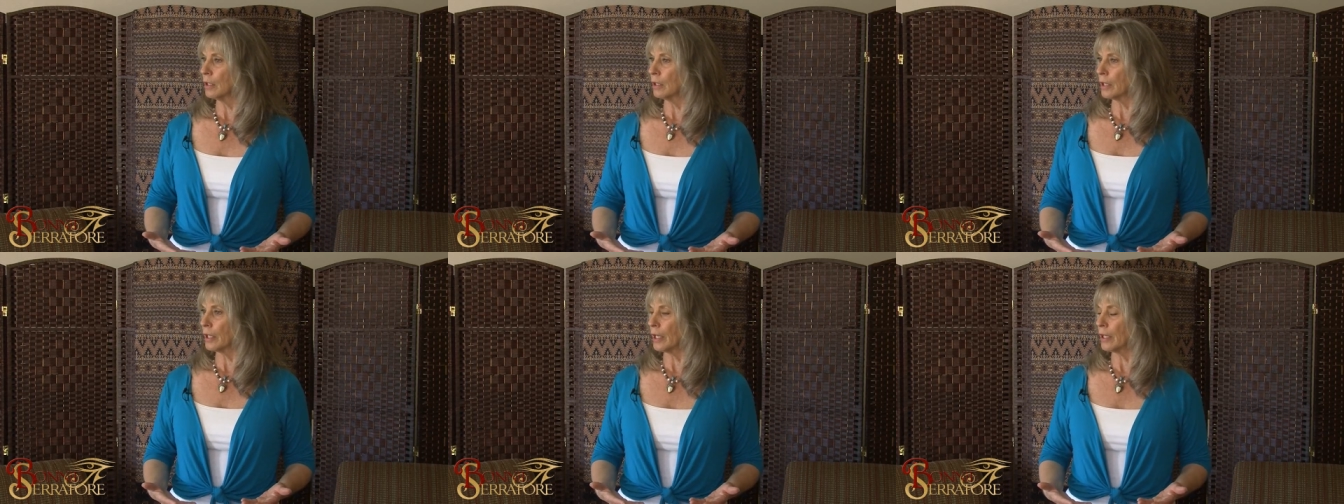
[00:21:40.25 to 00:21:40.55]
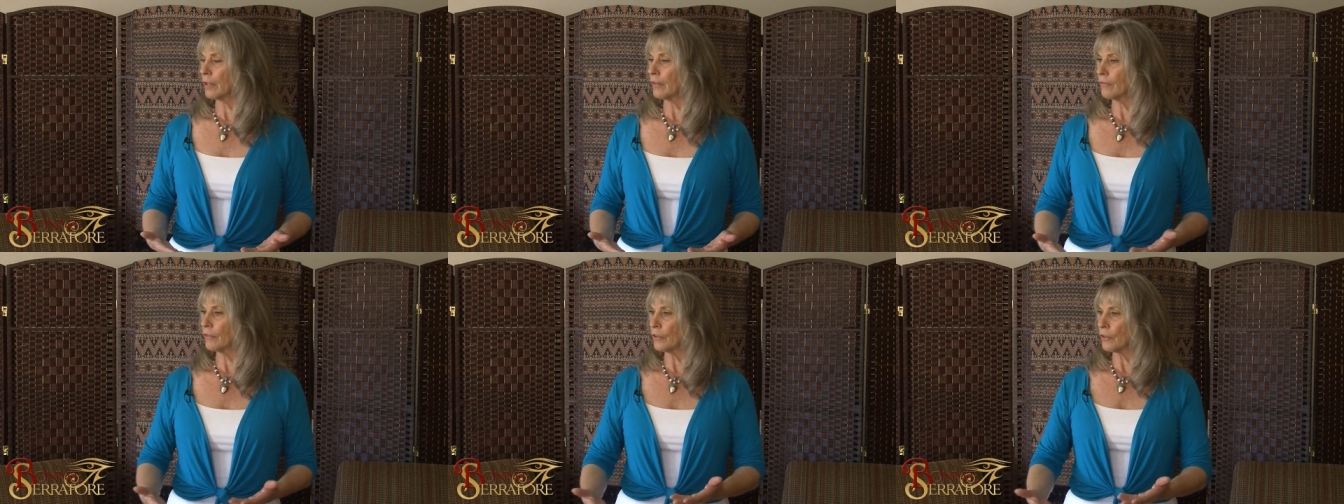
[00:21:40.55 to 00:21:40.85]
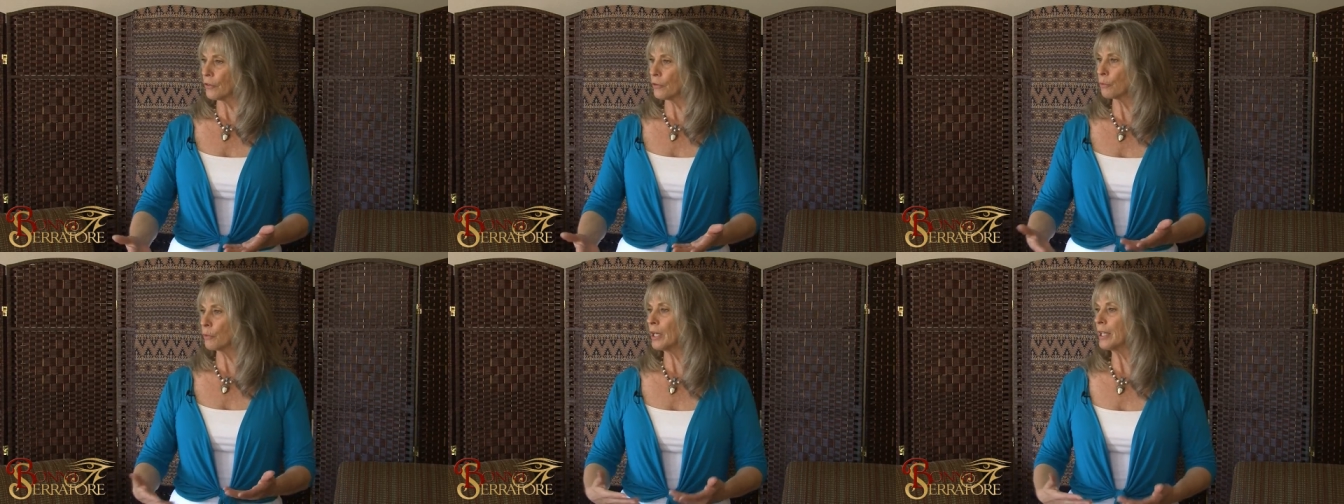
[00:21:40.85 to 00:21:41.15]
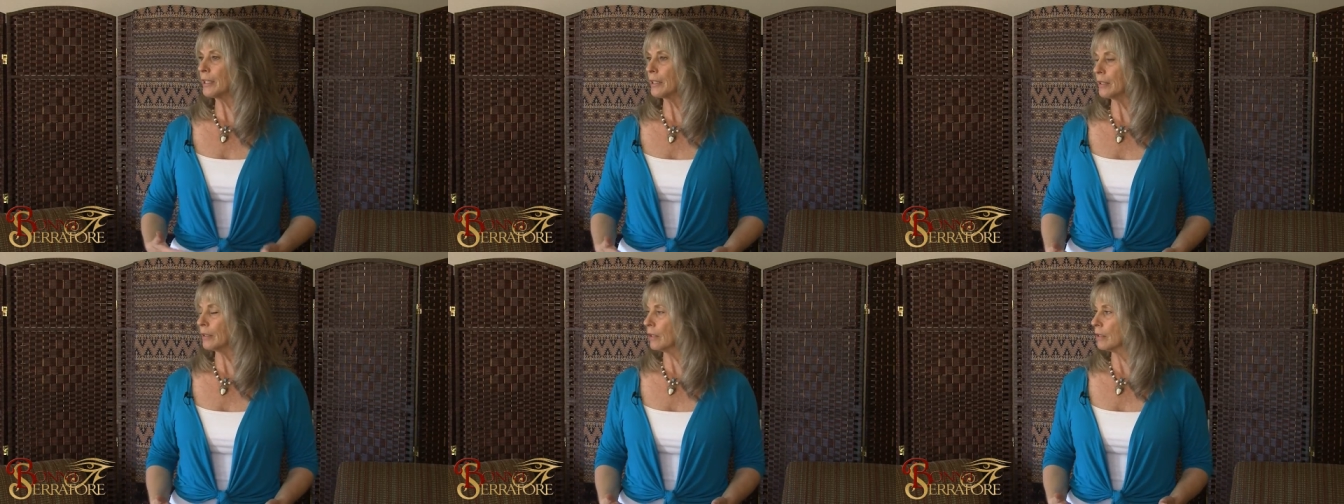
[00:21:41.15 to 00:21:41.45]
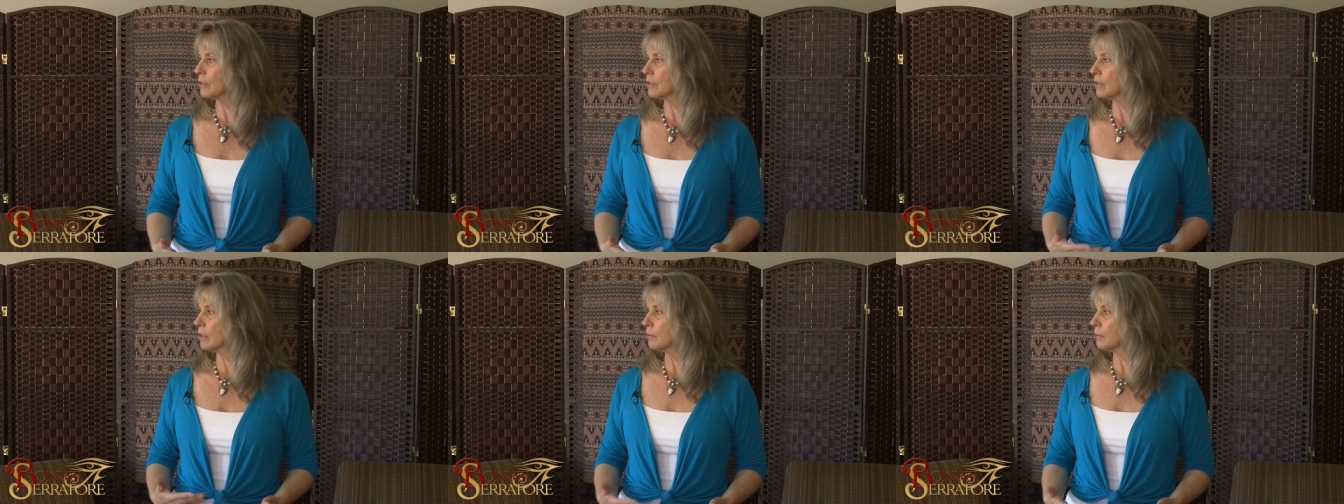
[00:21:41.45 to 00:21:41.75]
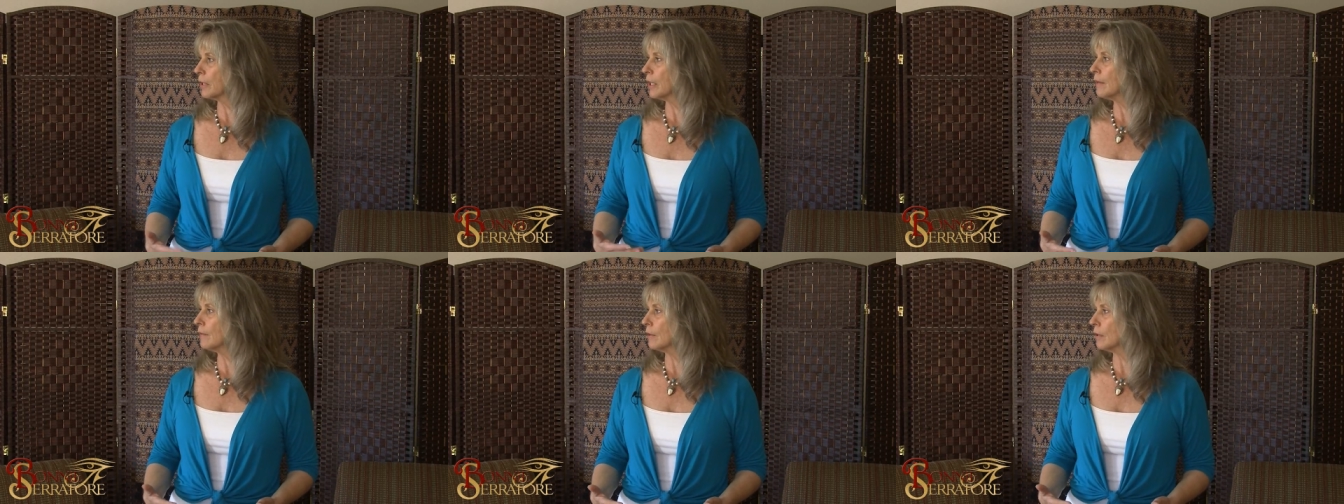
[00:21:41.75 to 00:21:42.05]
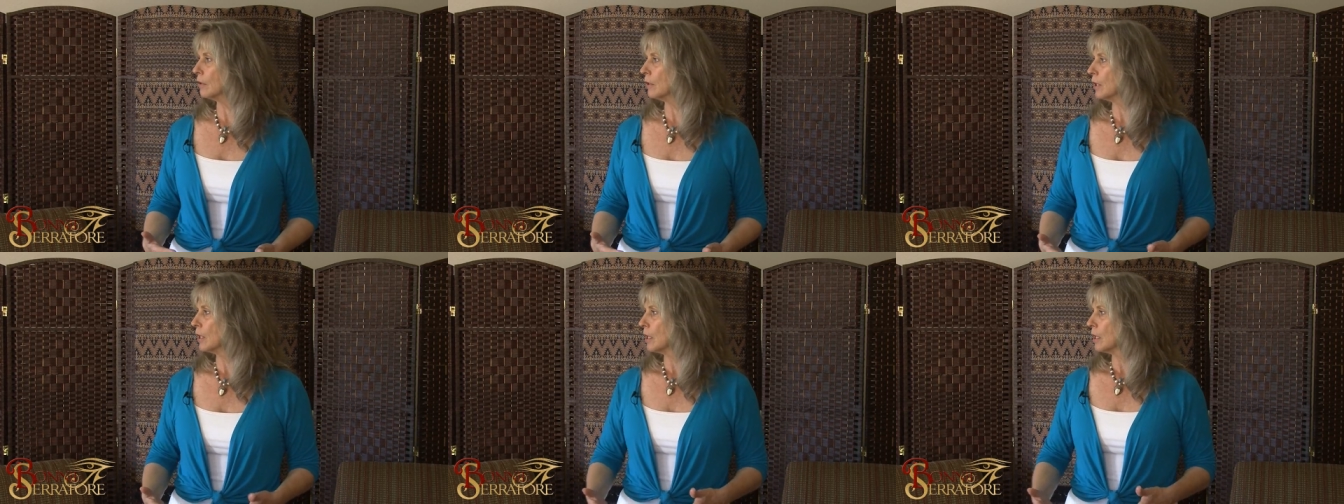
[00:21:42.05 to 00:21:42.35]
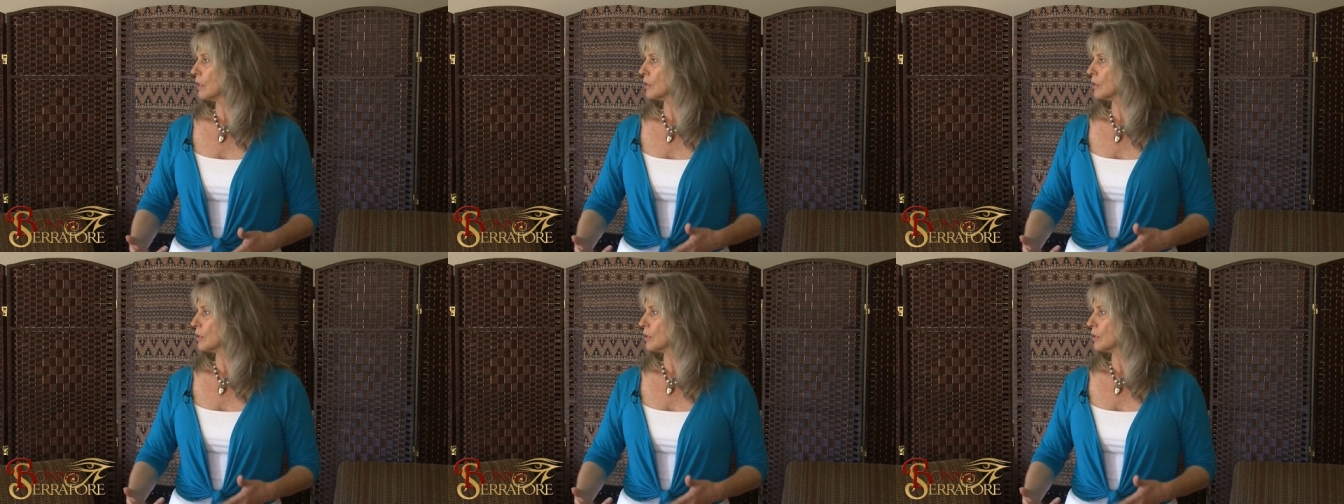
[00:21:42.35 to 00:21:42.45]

Okay, you feel threatened on some level.